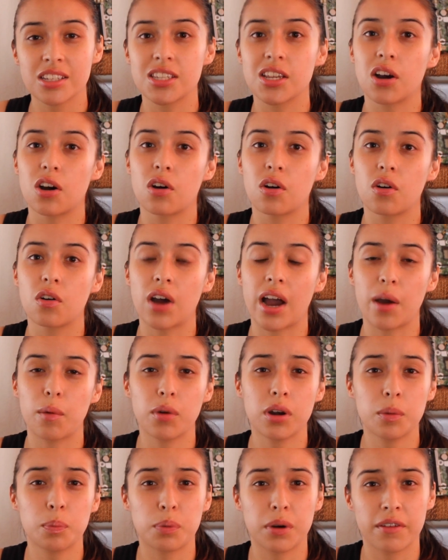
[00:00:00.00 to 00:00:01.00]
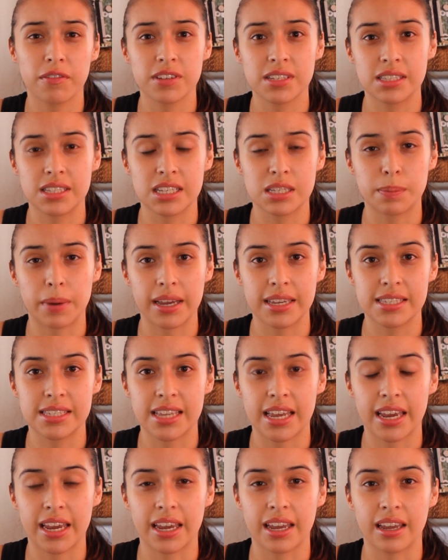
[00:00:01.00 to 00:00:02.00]
So I want to preface this by
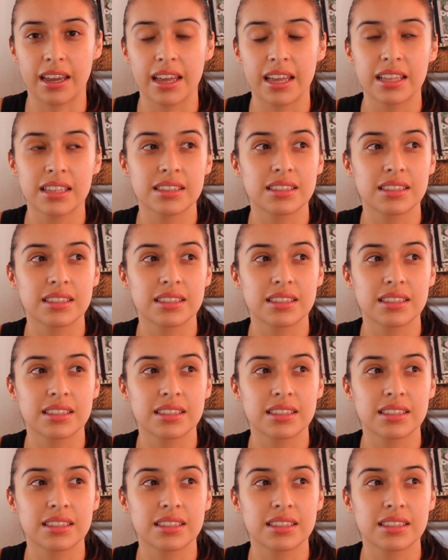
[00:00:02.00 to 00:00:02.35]
saying